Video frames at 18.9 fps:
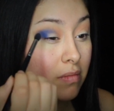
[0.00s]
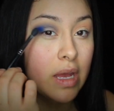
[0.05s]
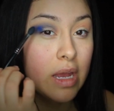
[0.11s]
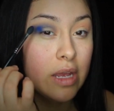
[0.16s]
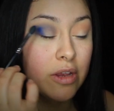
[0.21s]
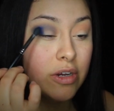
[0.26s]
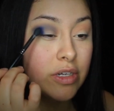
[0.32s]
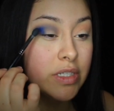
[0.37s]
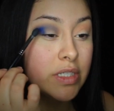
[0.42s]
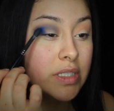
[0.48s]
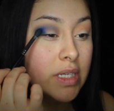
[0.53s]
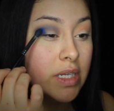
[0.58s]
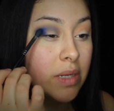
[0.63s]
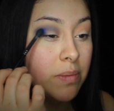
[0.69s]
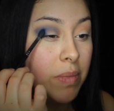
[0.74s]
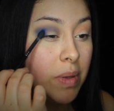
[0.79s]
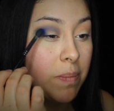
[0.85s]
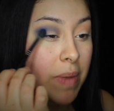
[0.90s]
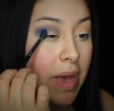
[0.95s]
And you're just going
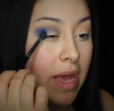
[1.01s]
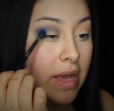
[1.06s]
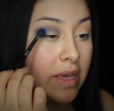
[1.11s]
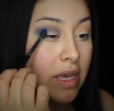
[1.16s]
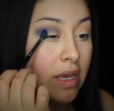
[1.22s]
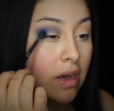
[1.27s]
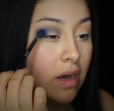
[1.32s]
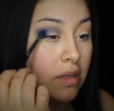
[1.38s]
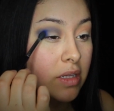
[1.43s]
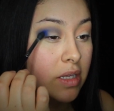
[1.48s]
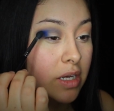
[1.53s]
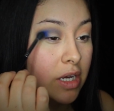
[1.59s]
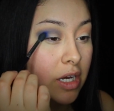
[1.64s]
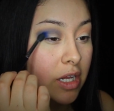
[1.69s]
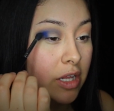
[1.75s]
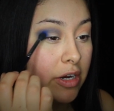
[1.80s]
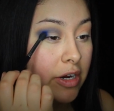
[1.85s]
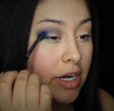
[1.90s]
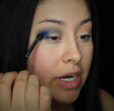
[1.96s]
to be packing on the
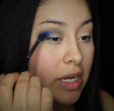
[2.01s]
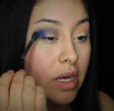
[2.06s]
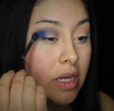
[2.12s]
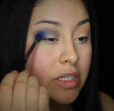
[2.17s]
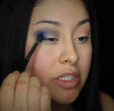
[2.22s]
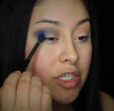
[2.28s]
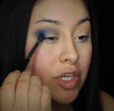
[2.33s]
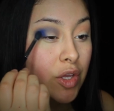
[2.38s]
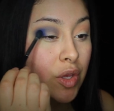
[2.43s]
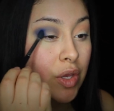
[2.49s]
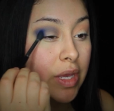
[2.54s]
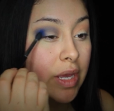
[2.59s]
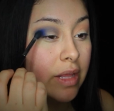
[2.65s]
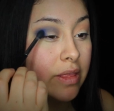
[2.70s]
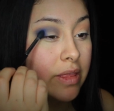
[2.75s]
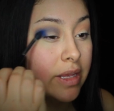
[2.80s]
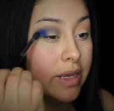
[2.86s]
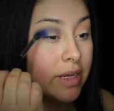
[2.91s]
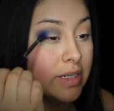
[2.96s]
color until you
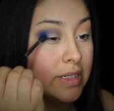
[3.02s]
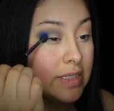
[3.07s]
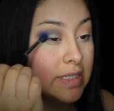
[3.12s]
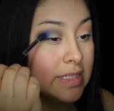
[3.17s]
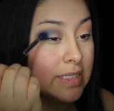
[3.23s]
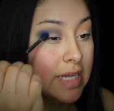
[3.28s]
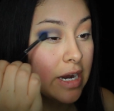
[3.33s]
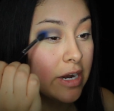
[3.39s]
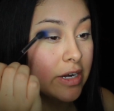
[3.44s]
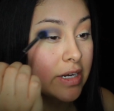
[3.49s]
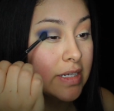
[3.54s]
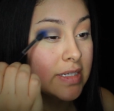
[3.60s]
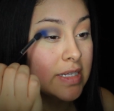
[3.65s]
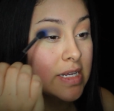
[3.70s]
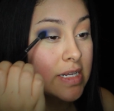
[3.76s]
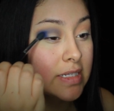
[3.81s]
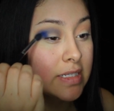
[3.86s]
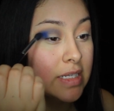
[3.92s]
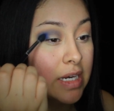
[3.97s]
get the desired
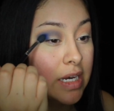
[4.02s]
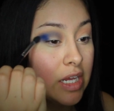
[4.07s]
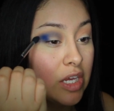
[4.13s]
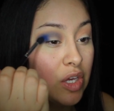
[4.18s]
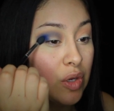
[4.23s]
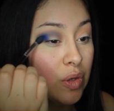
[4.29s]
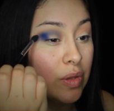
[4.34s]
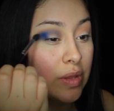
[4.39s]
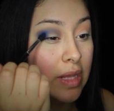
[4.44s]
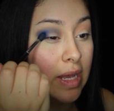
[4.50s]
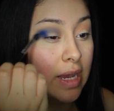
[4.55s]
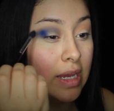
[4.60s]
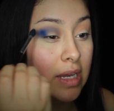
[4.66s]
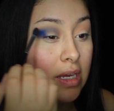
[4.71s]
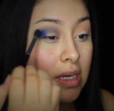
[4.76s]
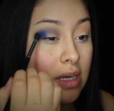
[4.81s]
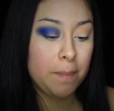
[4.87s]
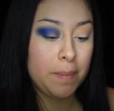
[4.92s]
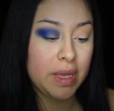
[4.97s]
intensity you
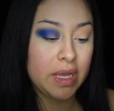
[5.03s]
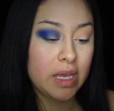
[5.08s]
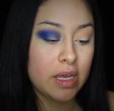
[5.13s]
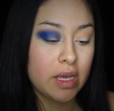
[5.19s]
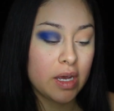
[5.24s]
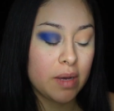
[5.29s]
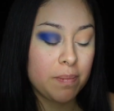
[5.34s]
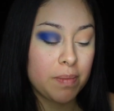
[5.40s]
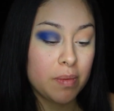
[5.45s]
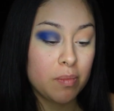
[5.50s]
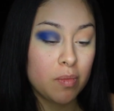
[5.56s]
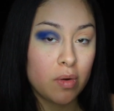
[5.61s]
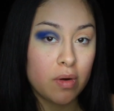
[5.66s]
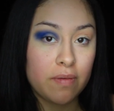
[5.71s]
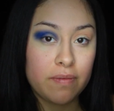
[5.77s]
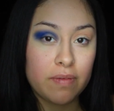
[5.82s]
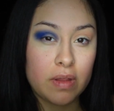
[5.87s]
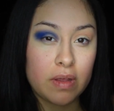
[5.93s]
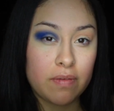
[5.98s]
like. Picking up a
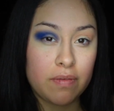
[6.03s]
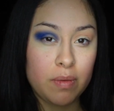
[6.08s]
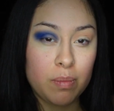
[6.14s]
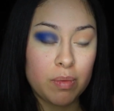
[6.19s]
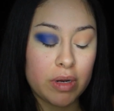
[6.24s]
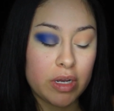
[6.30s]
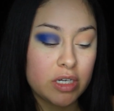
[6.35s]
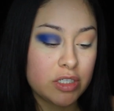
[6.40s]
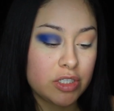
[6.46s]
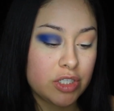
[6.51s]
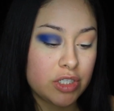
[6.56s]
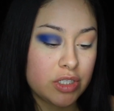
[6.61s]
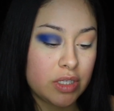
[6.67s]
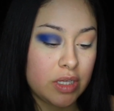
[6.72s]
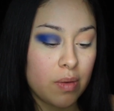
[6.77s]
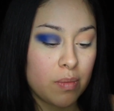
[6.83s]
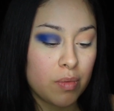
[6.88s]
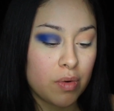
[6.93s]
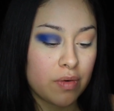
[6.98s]
more fluffy brush,
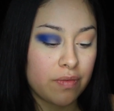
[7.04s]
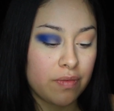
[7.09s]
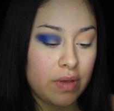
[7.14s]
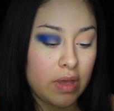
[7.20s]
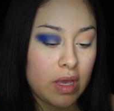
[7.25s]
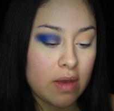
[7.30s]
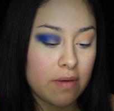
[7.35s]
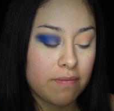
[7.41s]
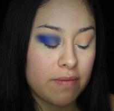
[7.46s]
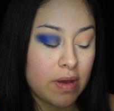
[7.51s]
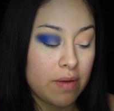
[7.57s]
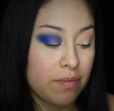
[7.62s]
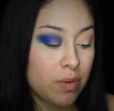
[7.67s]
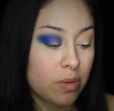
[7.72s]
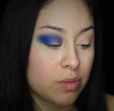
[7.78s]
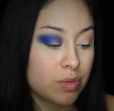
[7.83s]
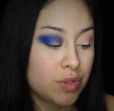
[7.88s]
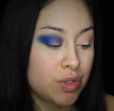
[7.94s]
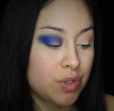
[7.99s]
the Morphe
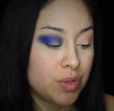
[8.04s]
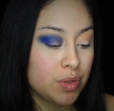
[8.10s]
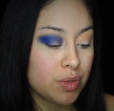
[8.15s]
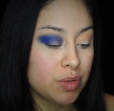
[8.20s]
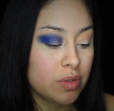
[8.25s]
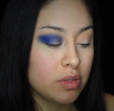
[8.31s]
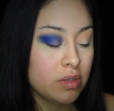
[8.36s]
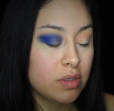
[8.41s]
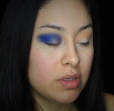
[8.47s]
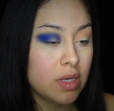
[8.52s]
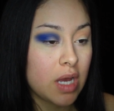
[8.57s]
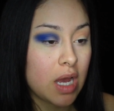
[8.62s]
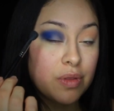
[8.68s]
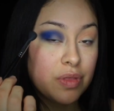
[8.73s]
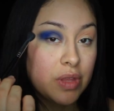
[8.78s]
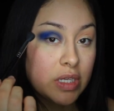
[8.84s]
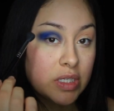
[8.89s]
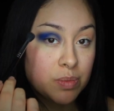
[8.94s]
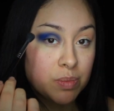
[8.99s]
M502.
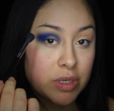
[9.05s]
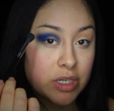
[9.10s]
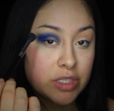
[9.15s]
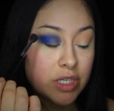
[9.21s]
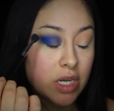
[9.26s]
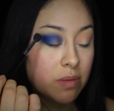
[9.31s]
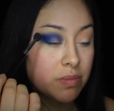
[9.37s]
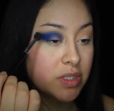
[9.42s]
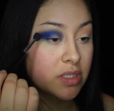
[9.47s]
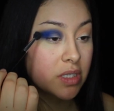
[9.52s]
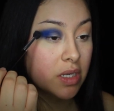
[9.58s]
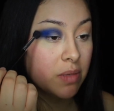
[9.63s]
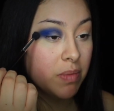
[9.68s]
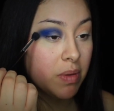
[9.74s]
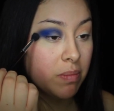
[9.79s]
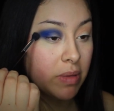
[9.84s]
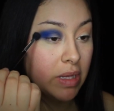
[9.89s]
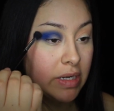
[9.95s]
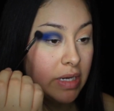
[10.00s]
With this brush, I'm just going to
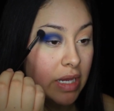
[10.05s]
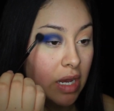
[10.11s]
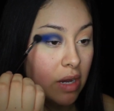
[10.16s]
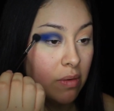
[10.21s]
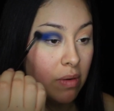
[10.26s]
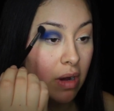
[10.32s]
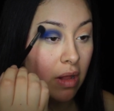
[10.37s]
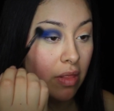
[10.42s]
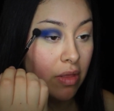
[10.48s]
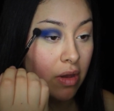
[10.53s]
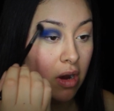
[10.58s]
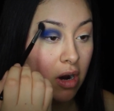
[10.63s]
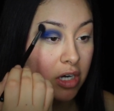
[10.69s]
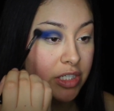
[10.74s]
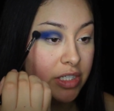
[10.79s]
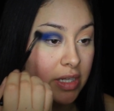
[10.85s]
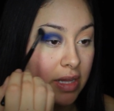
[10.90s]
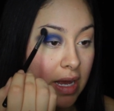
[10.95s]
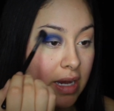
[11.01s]
be blending out all the
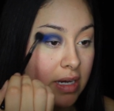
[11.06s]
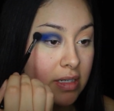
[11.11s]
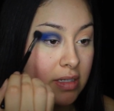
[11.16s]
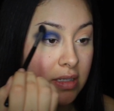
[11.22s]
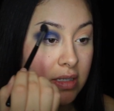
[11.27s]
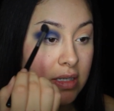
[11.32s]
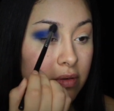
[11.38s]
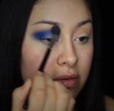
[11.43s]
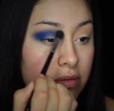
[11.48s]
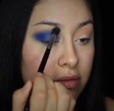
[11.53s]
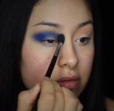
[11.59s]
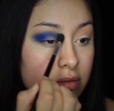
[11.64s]
harsh lines.